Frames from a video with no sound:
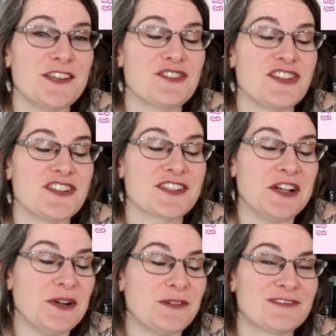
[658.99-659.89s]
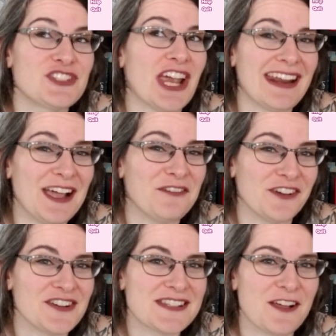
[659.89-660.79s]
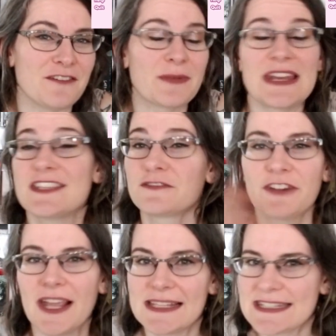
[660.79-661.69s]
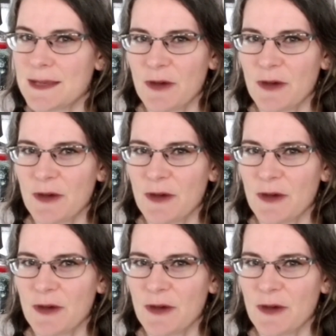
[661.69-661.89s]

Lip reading: you should just go check it out for yourself. It is free on Steam